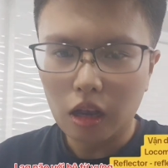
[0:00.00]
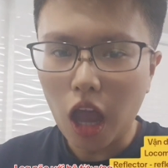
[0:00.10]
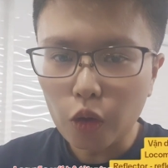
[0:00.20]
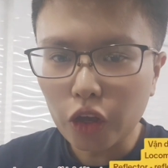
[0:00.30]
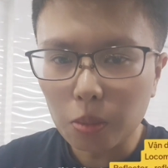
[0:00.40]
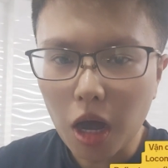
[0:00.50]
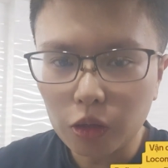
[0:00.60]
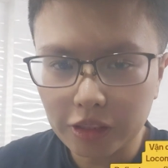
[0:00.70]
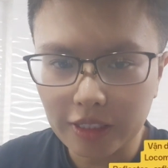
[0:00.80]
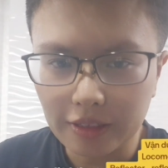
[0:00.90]

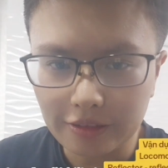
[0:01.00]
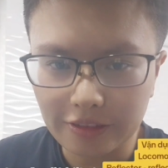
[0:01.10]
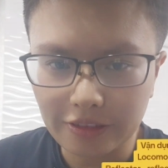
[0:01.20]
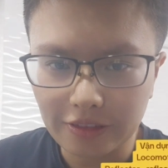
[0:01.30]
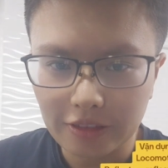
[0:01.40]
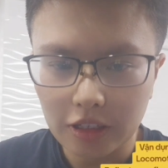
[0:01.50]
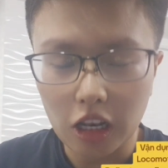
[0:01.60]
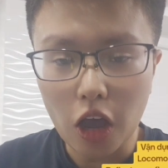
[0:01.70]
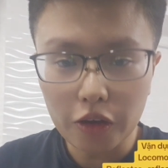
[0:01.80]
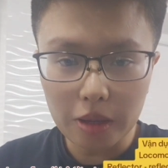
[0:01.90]
Locomotive.
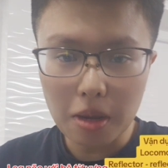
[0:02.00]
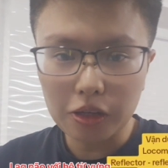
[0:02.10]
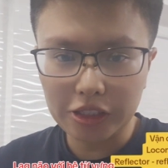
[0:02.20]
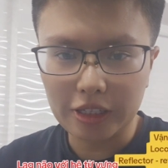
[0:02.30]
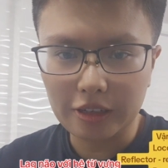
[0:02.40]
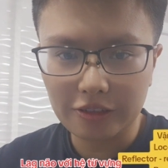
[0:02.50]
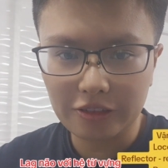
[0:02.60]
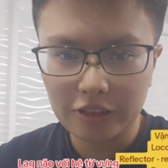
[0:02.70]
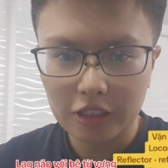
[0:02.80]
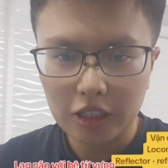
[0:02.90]
Locomotive
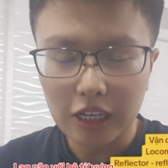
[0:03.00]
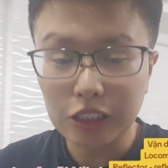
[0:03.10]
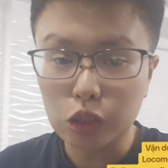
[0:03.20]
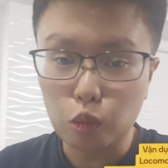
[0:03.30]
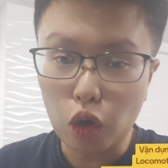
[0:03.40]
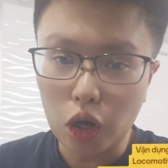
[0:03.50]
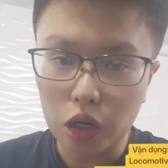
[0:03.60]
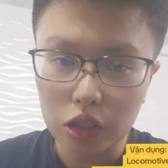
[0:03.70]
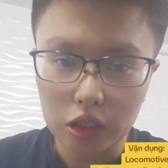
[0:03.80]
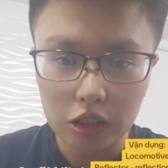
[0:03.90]
is the
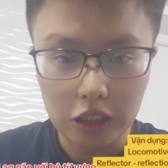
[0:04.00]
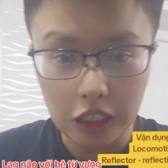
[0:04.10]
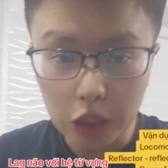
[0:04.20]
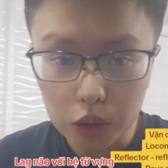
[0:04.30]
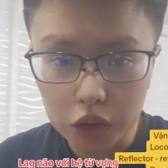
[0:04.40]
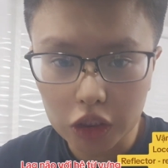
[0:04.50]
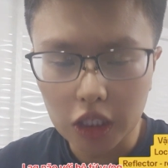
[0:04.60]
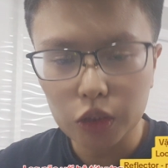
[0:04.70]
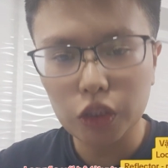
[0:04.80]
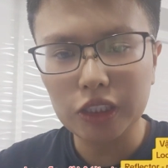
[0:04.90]
word used
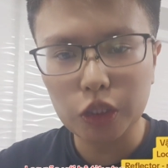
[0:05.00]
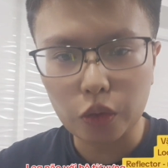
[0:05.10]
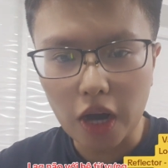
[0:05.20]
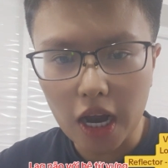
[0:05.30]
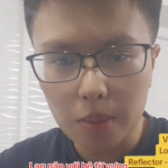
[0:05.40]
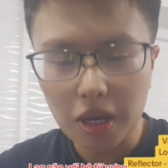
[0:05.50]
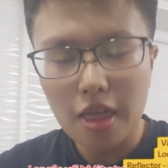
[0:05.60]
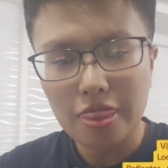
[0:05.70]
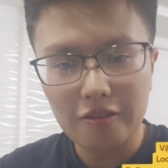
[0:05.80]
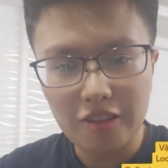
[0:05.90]
to describe
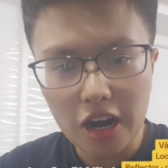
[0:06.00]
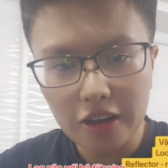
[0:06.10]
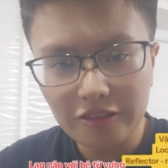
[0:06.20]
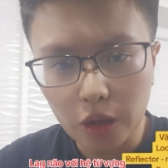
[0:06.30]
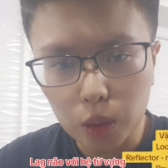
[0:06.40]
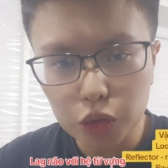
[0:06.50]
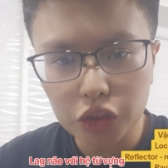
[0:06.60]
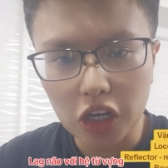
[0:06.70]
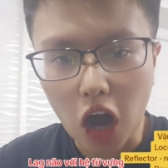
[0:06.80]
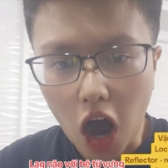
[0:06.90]
the very
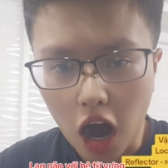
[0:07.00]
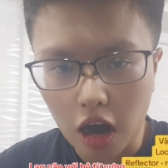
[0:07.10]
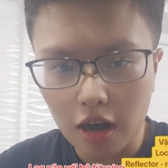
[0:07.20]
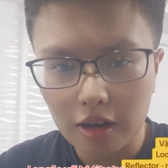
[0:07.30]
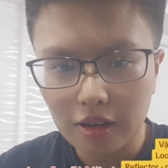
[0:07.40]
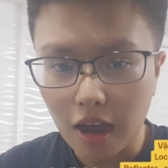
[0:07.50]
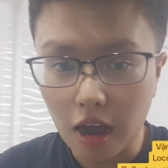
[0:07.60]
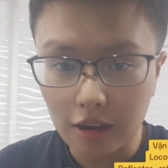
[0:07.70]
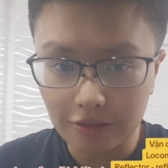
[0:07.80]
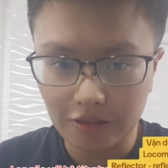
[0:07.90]
first car
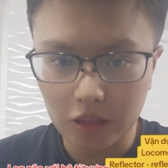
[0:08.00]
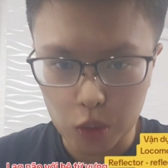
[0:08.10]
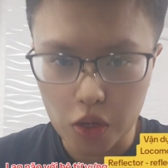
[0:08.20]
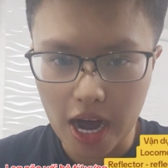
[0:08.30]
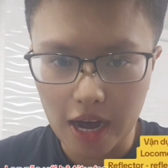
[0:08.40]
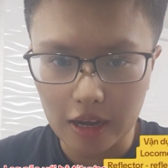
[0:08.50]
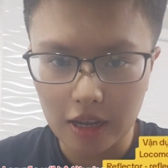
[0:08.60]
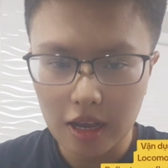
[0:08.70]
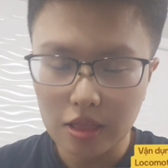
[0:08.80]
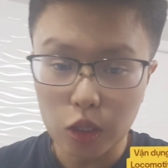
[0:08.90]
of the train.
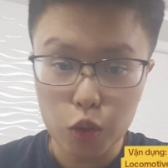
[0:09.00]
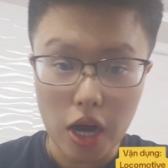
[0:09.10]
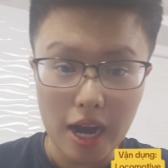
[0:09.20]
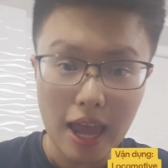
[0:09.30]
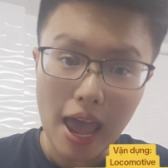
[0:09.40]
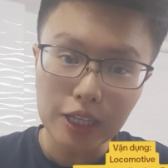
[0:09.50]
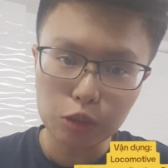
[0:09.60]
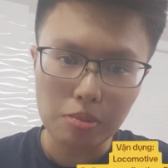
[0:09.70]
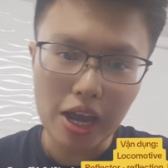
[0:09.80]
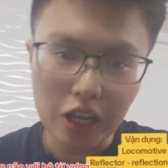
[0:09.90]
The train
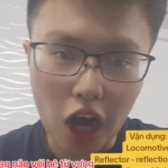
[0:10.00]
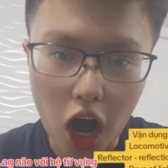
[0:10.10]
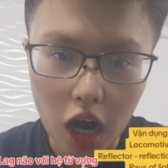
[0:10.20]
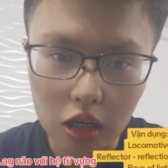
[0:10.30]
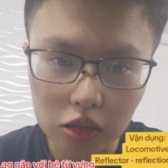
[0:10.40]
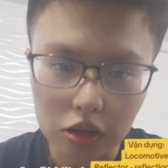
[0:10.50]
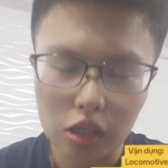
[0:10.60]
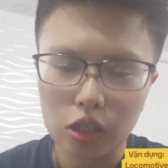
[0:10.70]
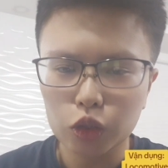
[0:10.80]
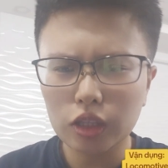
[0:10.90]
has many cars,
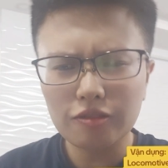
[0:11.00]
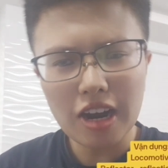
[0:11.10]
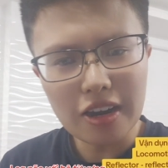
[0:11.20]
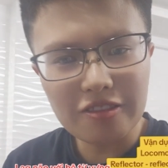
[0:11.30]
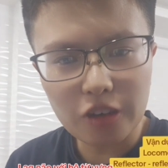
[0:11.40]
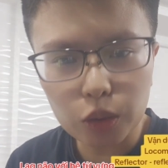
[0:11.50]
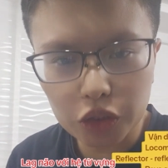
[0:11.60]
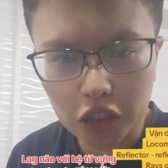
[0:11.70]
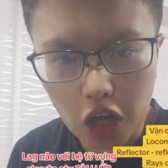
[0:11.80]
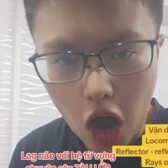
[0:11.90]
so the very
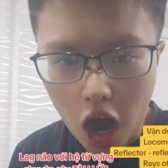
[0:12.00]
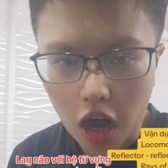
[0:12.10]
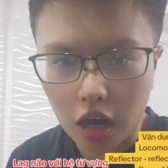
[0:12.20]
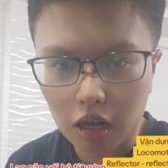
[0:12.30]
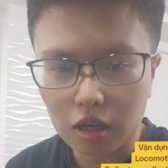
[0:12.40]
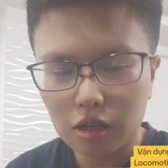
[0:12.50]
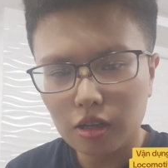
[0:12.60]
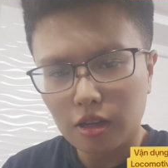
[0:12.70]
first car